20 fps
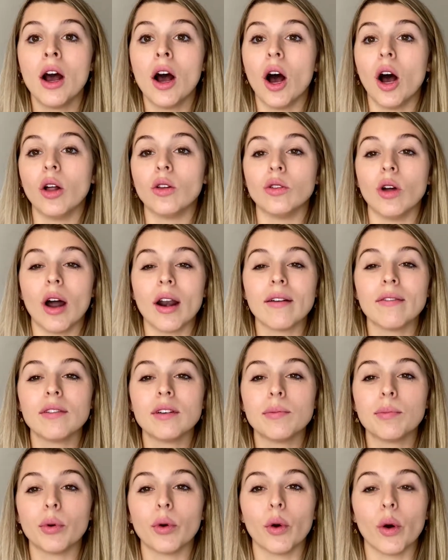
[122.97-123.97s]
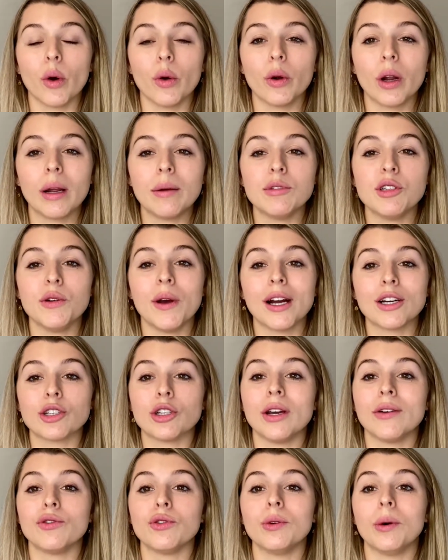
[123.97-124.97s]
A lot of the programs you actually
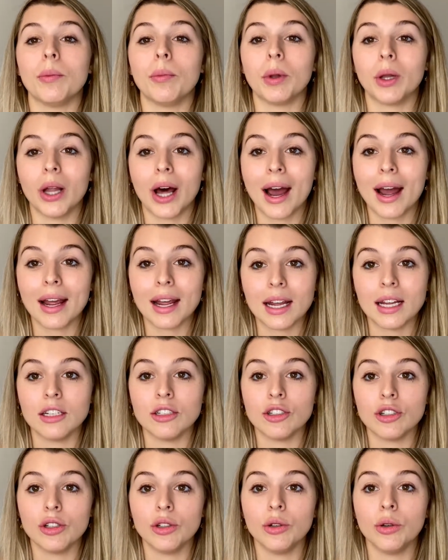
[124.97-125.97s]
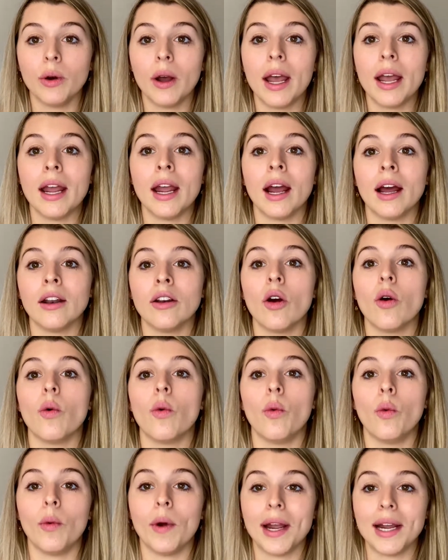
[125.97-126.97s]
have to apply into and
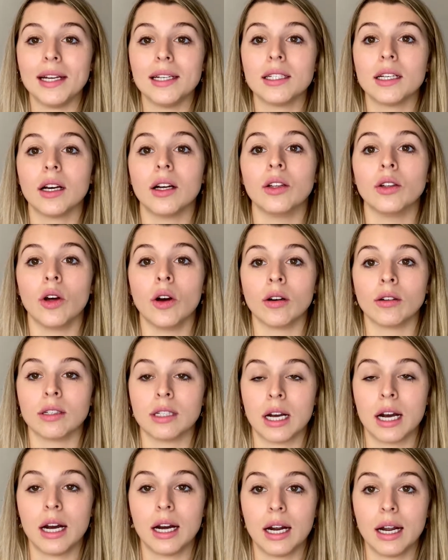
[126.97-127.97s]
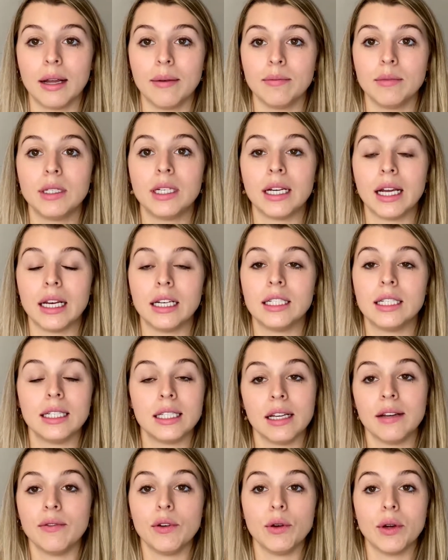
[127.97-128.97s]
wait a long time to
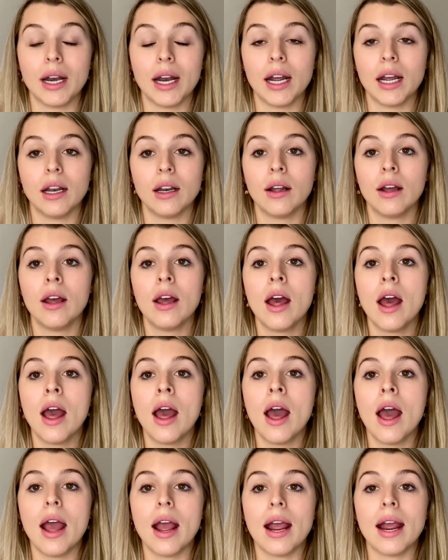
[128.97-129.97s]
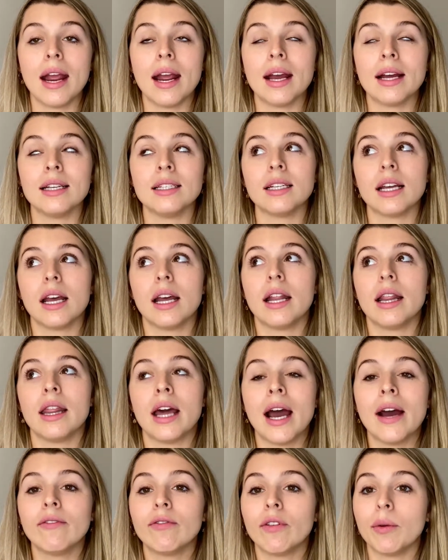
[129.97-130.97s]
see if you get in. And
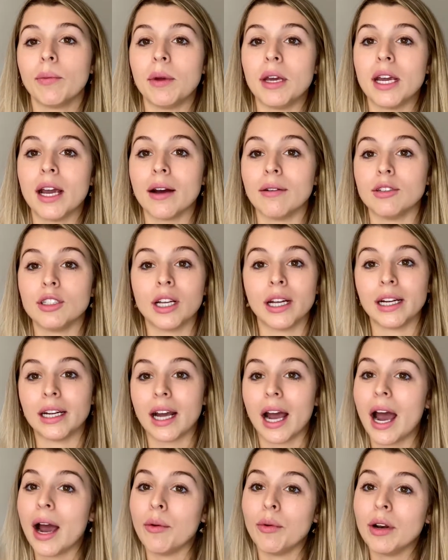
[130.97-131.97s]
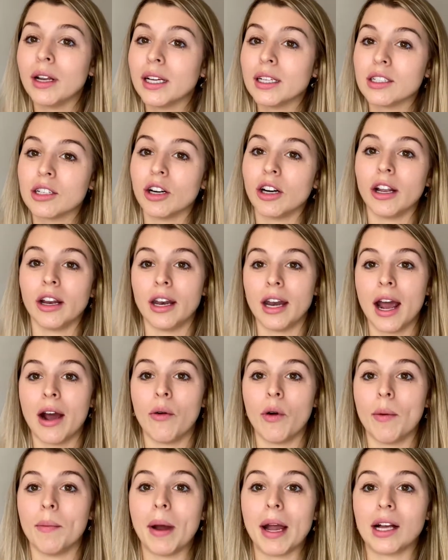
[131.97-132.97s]
that for me, I was like, I want to get started now
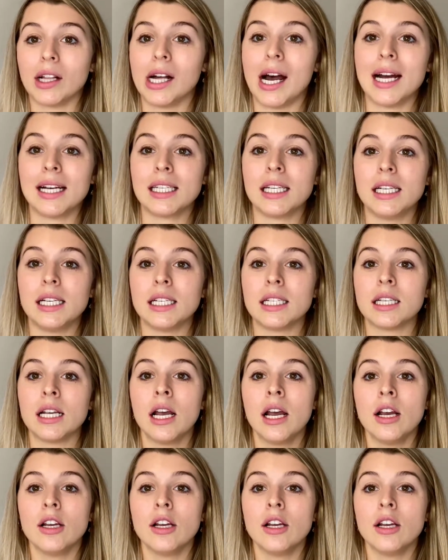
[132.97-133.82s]
on my classes.